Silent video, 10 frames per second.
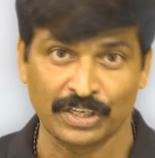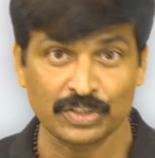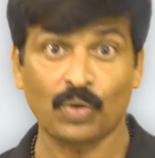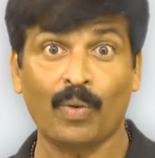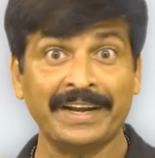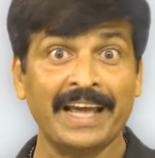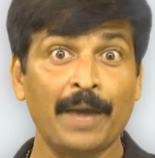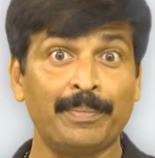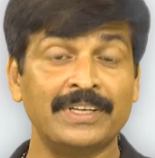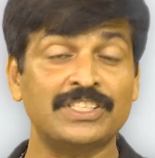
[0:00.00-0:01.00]
So, what
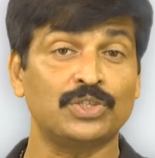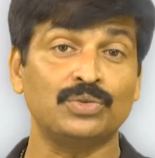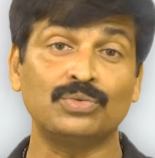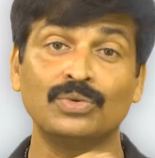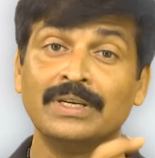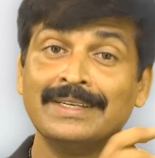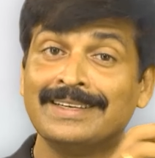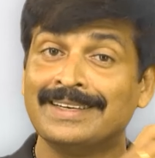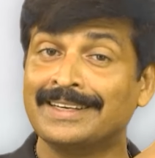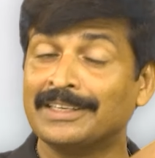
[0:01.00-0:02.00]
happens to
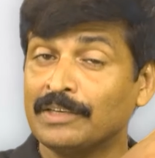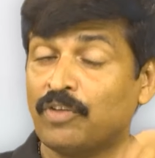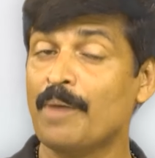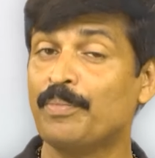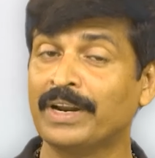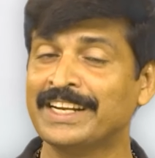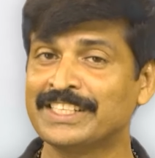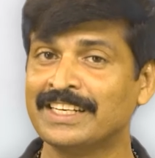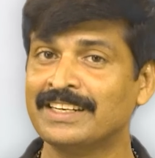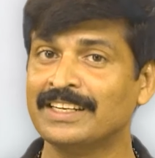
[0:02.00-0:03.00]

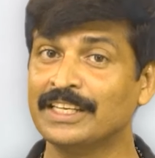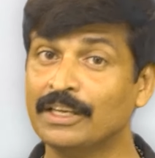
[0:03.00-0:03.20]
evaporation